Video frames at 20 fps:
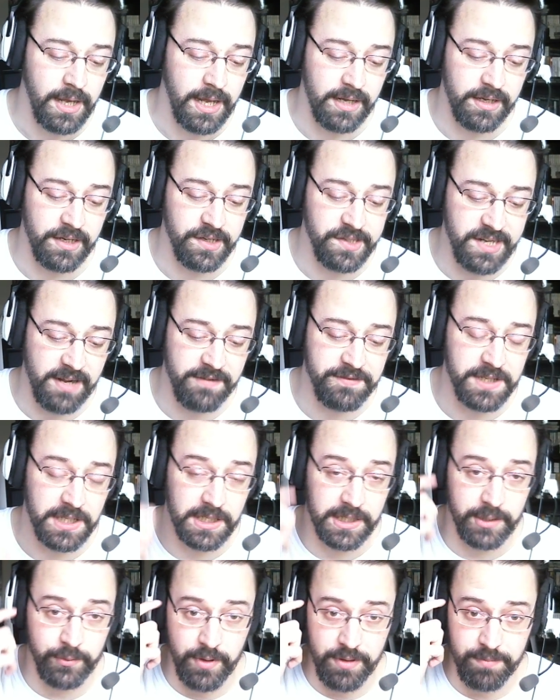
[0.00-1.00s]
and it's
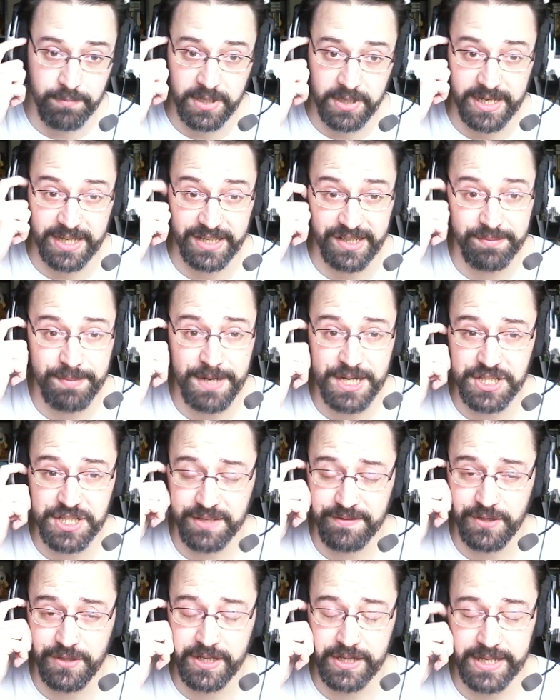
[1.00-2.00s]
definitely worth playing,
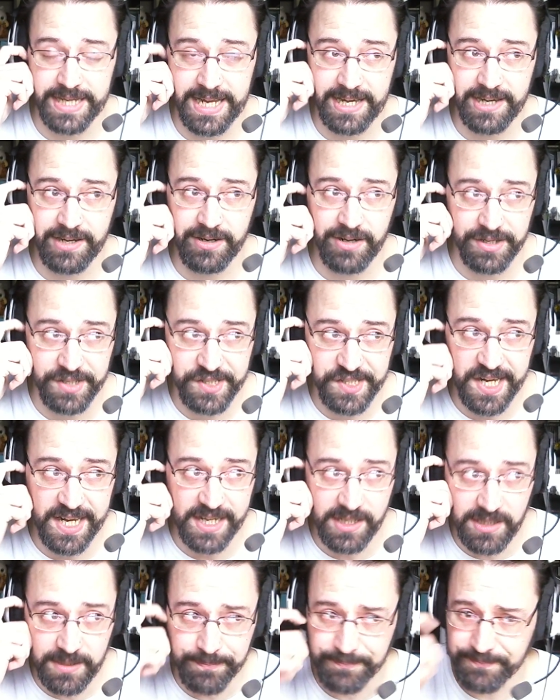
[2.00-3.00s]
especially if you can get it on
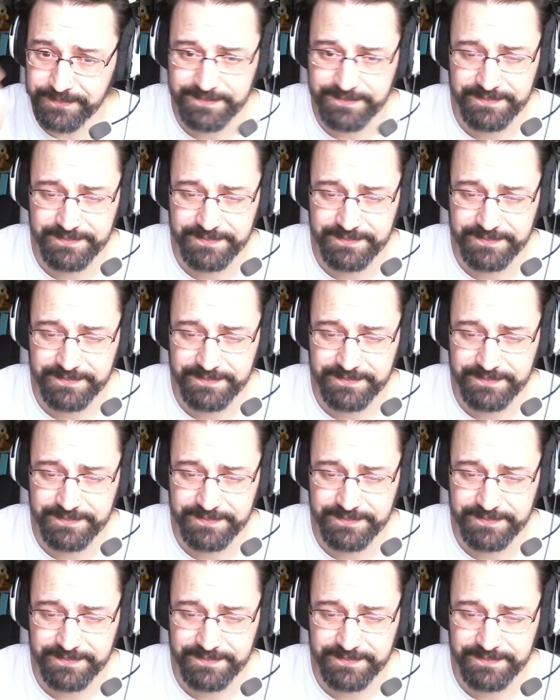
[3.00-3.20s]
sale.